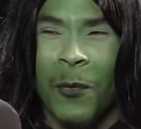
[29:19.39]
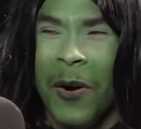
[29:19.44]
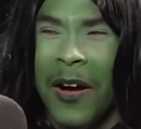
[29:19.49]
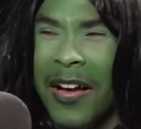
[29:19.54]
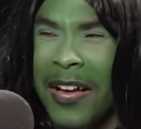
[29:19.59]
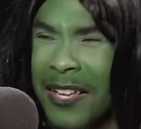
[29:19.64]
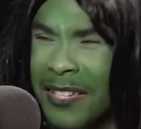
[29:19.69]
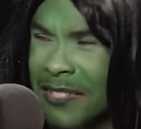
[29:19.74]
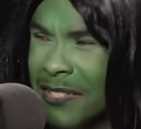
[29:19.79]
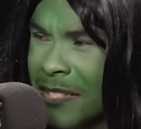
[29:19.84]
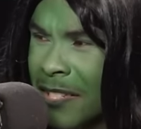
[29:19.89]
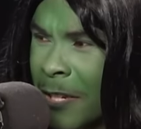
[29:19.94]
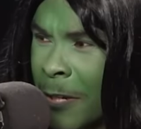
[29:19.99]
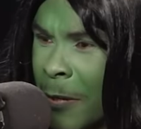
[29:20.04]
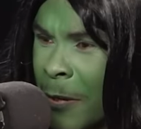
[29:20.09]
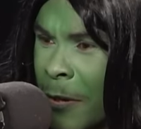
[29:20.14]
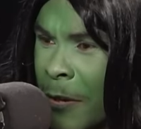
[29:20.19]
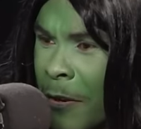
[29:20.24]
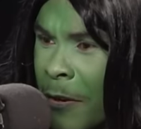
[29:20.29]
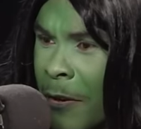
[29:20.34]
what?
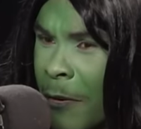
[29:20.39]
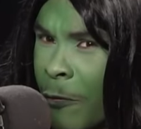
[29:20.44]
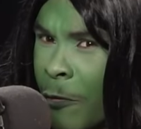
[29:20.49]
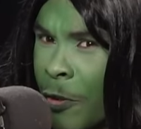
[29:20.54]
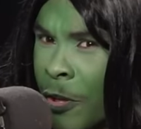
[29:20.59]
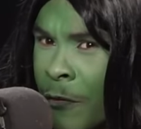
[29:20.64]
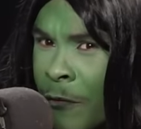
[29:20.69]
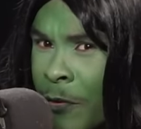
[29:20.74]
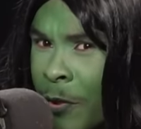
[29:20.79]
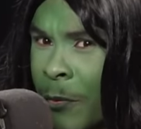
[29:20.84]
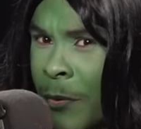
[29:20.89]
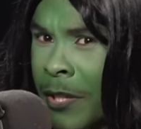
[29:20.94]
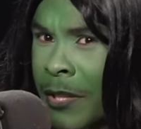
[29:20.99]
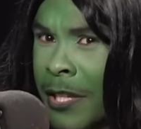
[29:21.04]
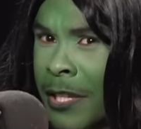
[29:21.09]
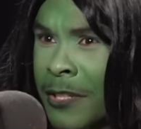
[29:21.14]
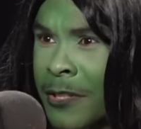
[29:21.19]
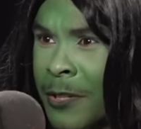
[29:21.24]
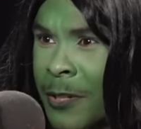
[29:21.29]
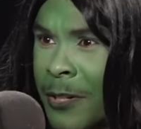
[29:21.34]
For the viewing
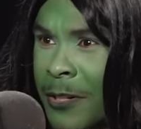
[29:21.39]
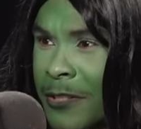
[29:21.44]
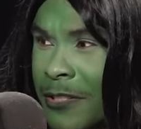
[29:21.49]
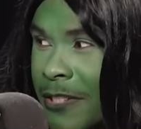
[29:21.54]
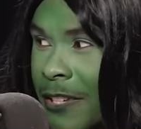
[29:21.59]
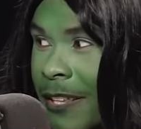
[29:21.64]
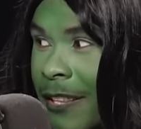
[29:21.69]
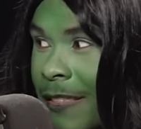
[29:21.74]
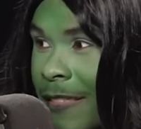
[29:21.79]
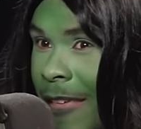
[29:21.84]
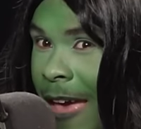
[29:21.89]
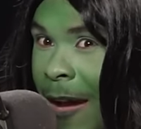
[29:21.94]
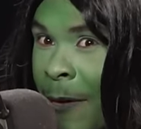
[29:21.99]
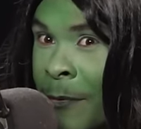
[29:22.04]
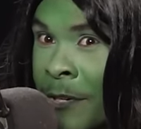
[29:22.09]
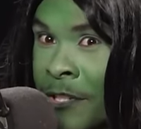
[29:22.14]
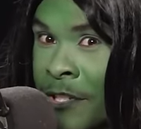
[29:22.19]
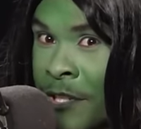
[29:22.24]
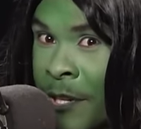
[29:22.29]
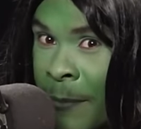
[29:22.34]
listeners, that
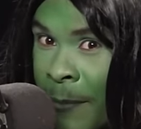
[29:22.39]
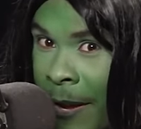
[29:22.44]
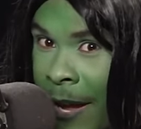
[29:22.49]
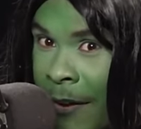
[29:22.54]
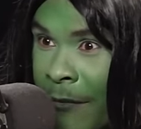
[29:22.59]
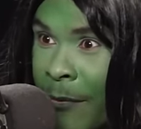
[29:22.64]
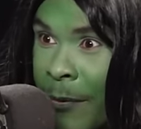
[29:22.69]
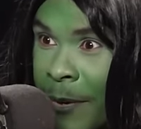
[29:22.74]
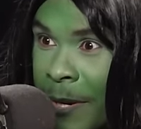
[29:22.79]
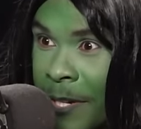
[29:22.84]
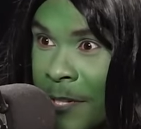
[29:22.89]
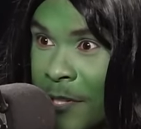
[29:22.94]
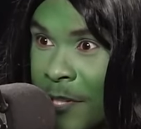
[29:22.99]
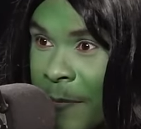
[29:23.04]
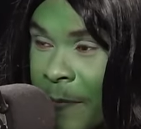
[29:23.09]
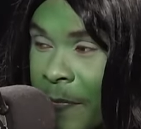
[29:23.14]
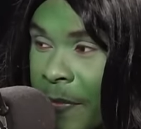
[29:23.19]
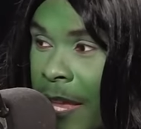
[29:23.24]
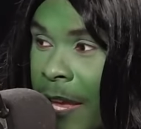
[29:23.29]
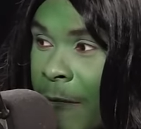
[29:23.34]
was jabberish.
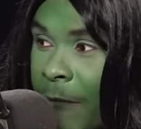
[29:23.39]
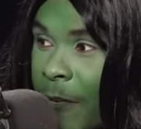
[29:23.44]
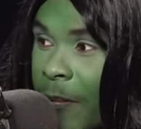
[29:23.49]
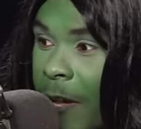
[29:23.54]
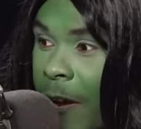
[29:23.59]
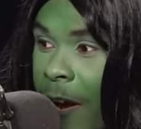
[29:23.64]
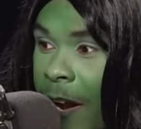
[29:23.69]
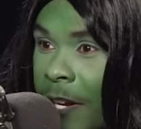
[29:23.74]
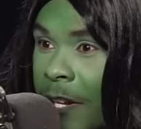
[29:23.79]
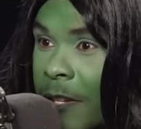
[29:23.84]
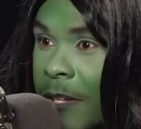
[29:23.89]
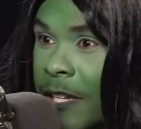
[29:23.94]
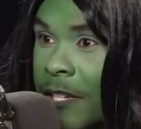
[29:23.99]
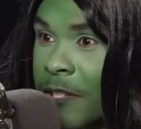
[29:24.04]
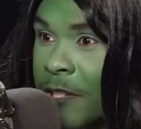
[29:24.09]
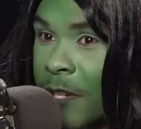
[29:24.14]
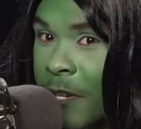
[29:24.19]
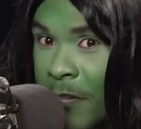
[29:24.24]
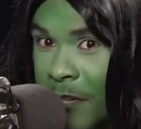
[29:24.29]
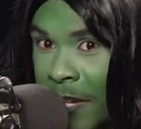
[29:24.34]
and for the audio listeners,